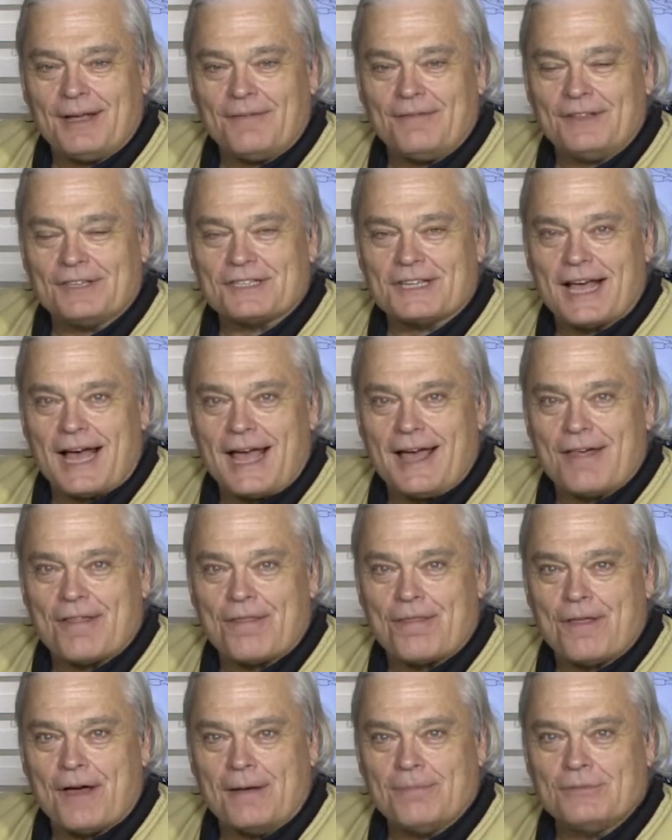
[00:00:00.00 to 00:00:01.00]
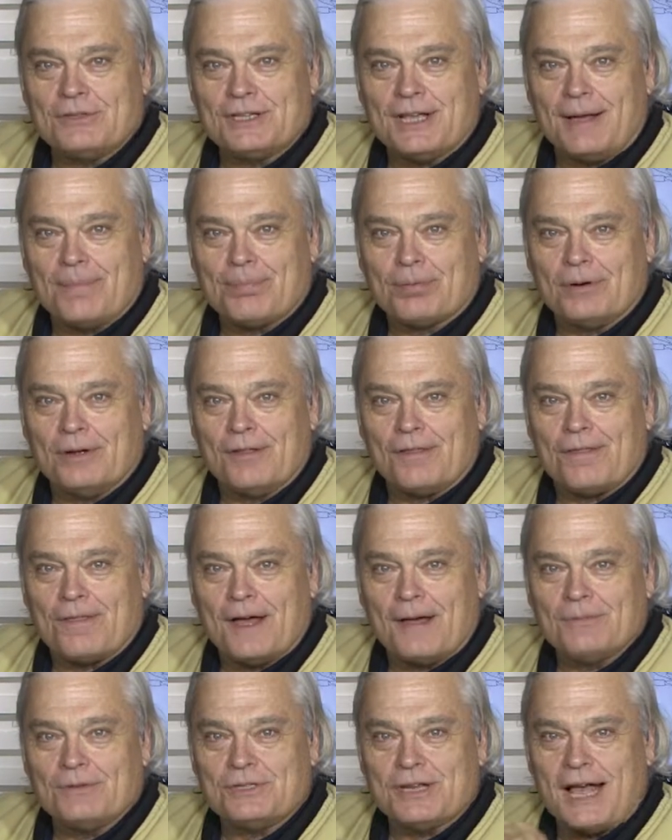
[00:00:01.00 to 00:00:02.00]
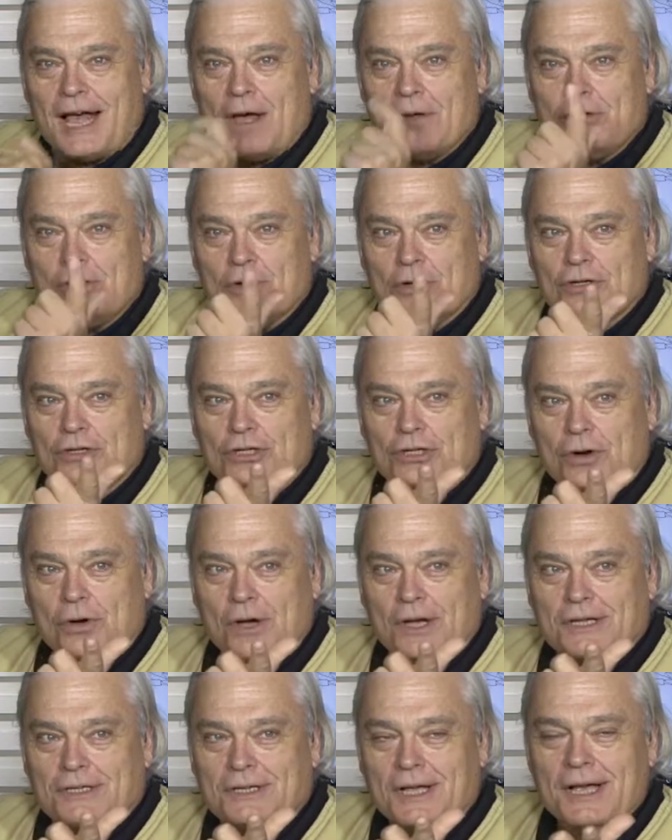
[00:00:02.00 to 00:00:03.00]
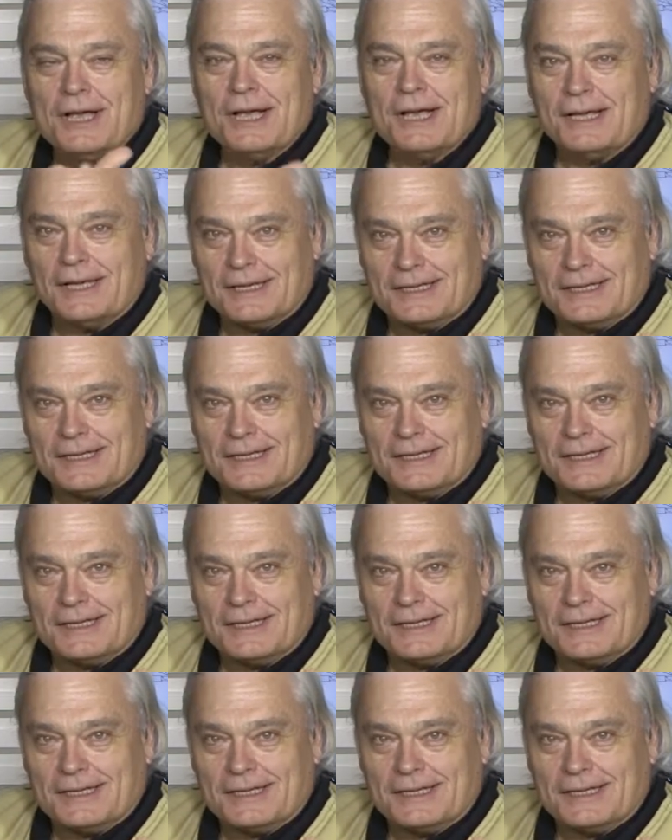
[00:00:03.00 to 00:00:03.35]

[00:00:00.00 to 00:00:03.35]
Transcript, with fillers: Give this guy a thumbs up or a thumbs down, your choice.